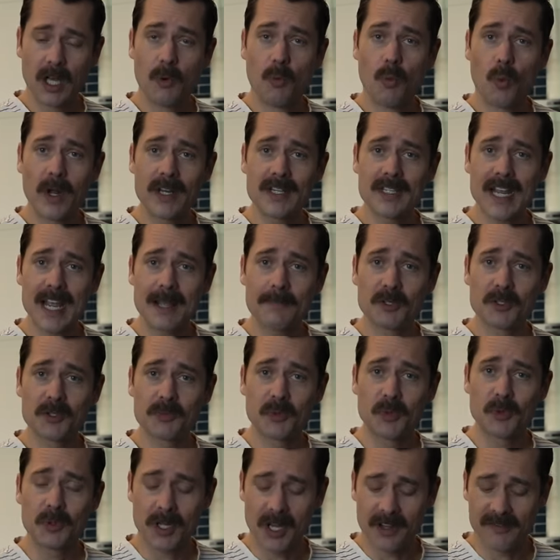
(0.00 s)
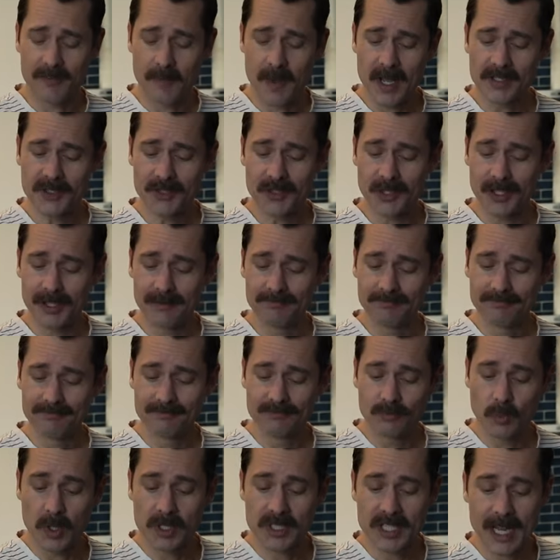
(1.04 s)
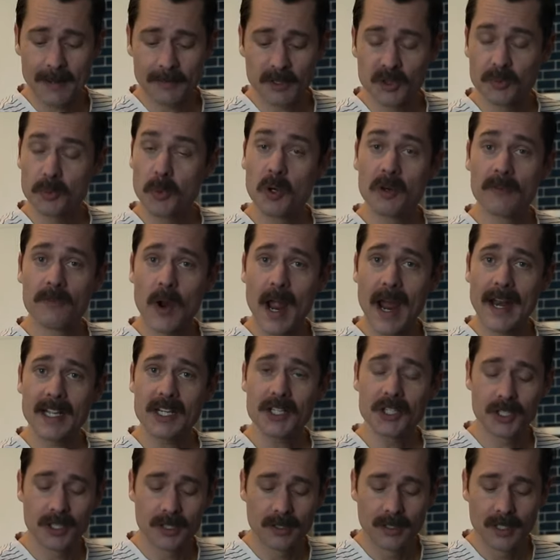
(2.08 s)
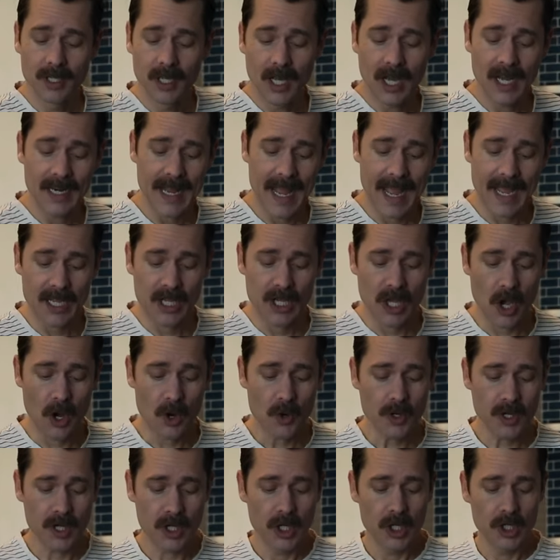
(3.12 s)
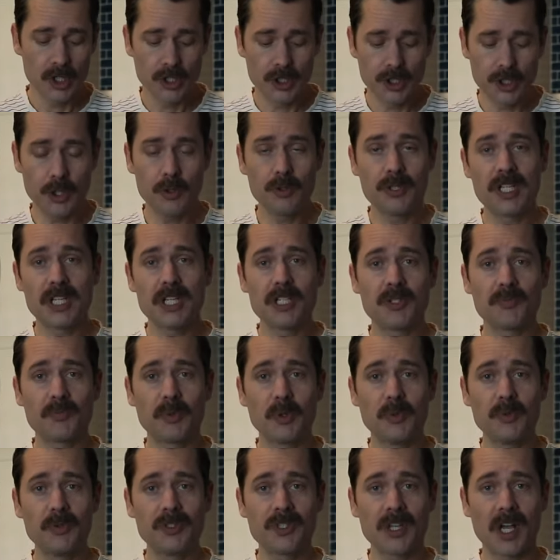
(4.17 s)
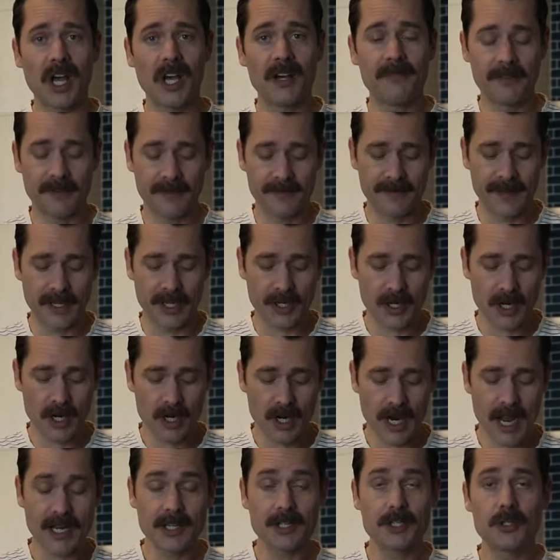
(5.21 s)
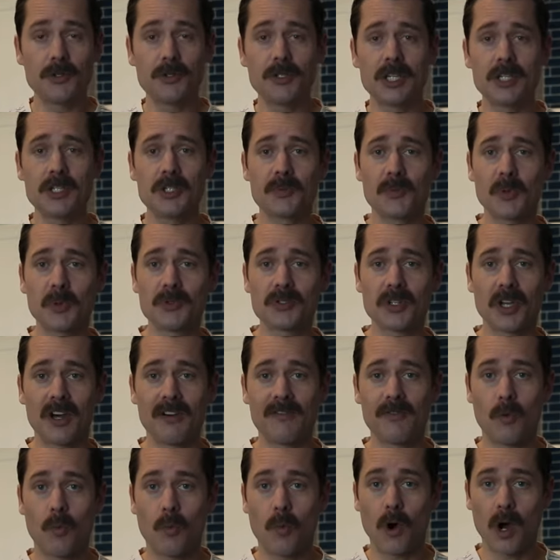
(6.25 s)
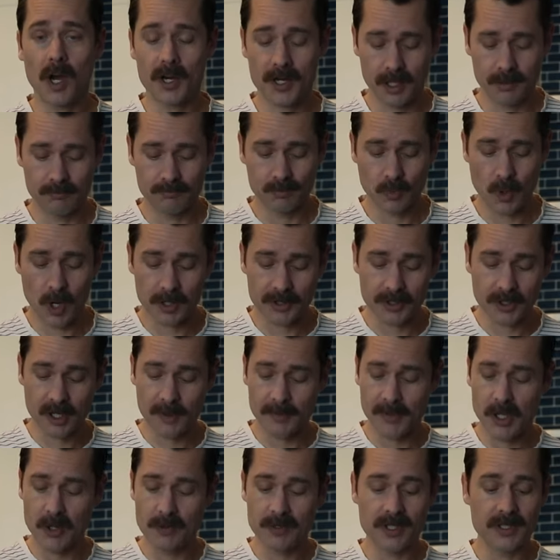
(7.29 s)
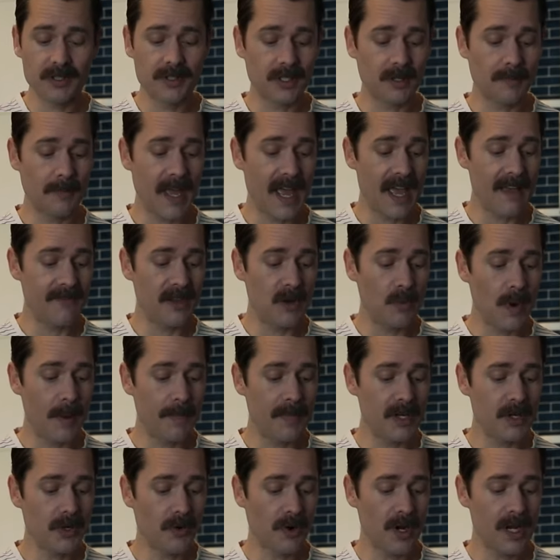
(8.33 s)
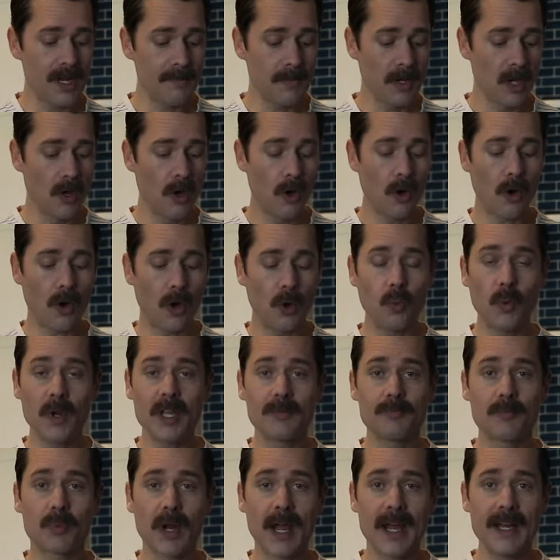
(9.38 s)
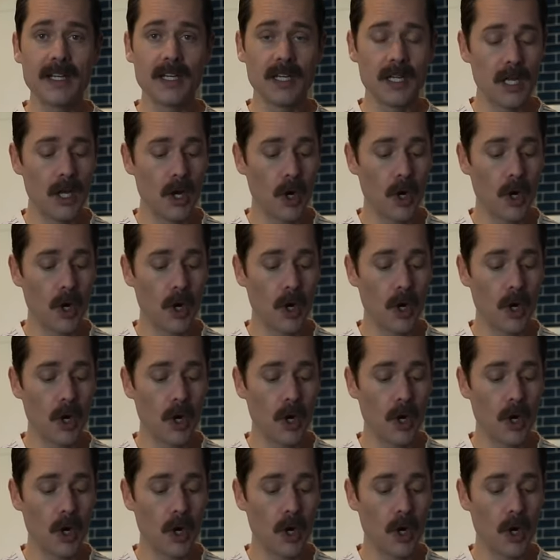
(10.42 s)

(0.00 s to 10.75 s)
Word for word: one tablespoon of mustard, one tablespoon of radish, an egg yolk, two teaspoons of vinegar, and two teaspoons of water. We're also gonna be using some heavy whipping cream, whole wheat bread,